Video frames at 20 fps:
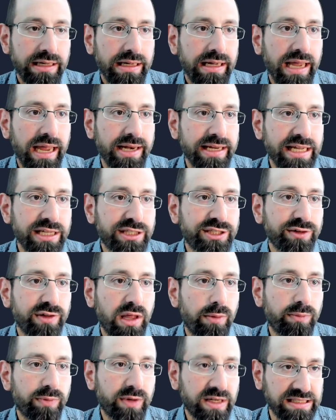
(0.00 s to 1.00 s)
And each of
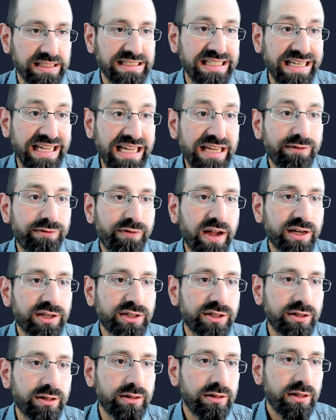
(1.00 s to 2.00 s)
them, because it's an int
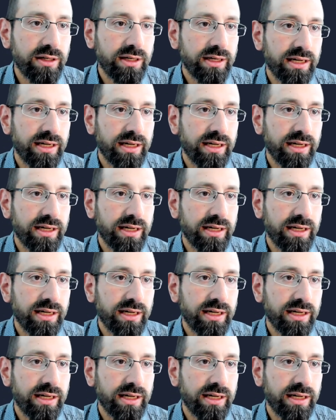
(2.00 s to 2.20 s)
vector,